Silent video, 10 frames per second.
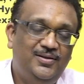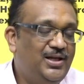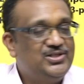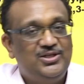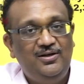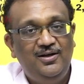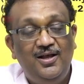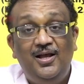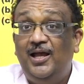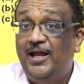That's it.
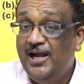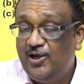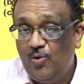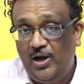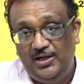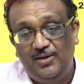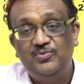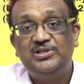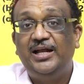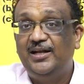
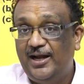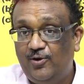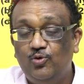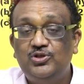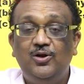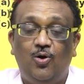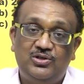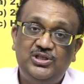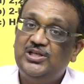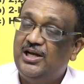Heteroatoms like nitrogen,
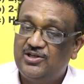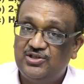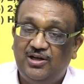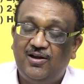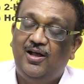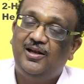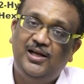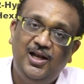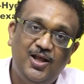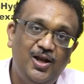oxygen, etc. are
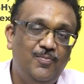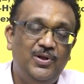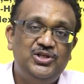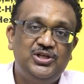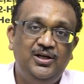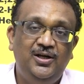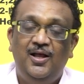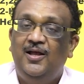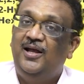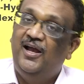clearly mentioned.
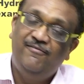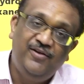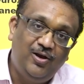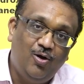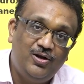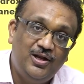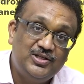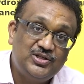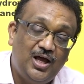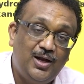Every corner
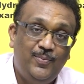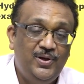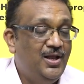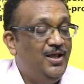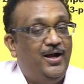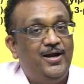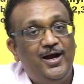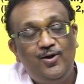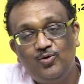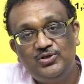is carbon, and
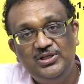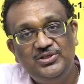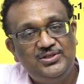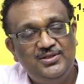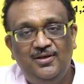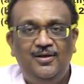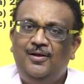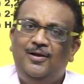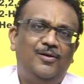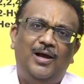hydrogens,
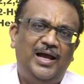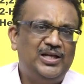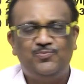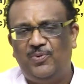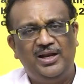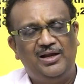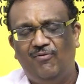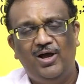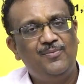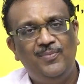as per
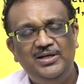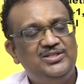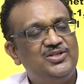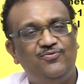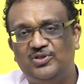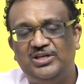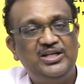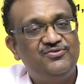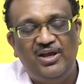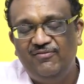requirement, just for
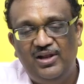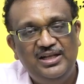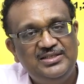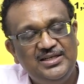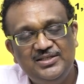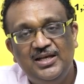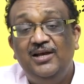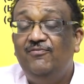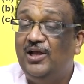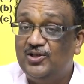satisfying valencies,
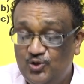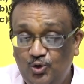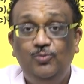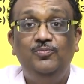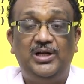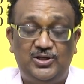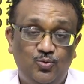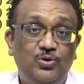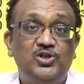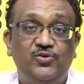we assume that
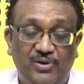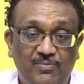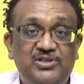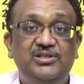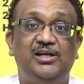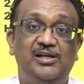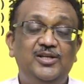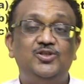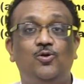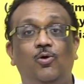students of chemistry at
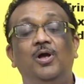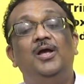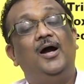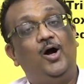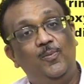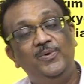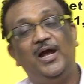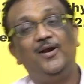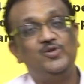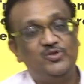least know how many
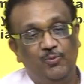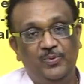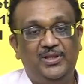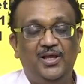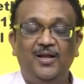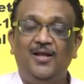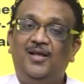hydrogens would be there.